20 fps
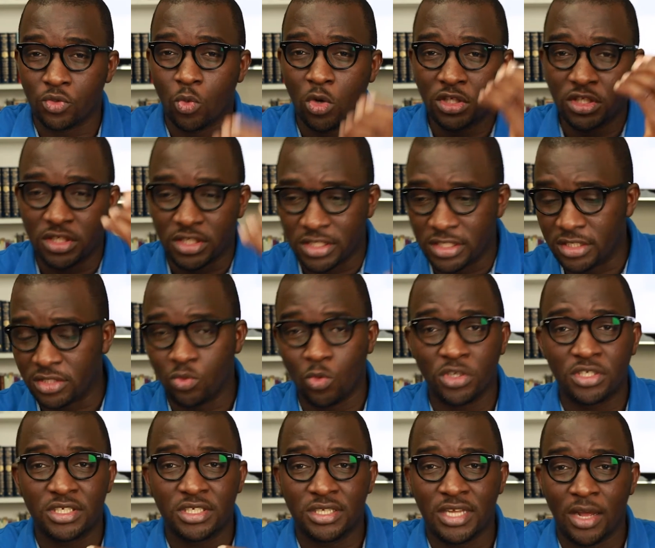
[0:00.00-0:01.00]
What is this?
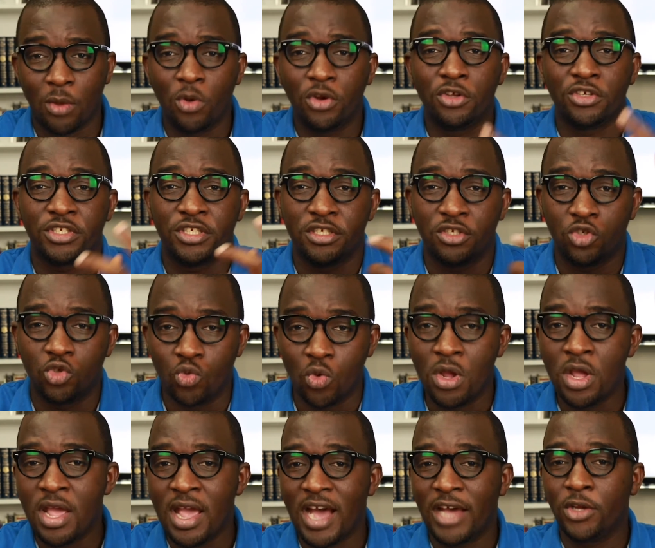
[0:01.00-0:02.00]
What is that? What does this do?
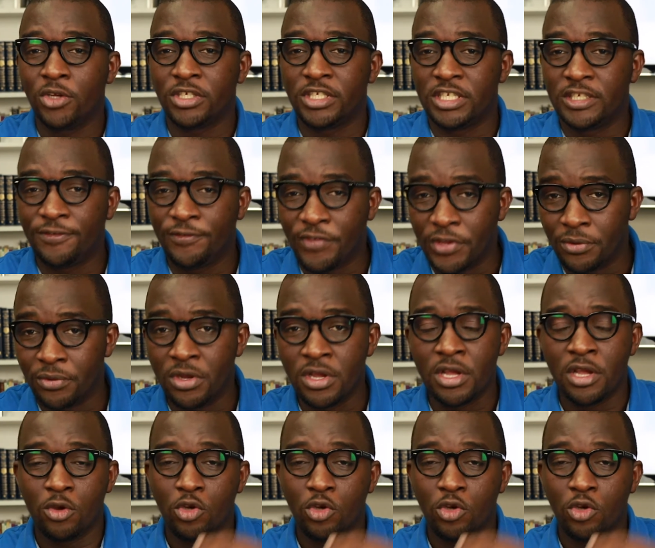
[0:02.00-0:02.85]
How does this feel?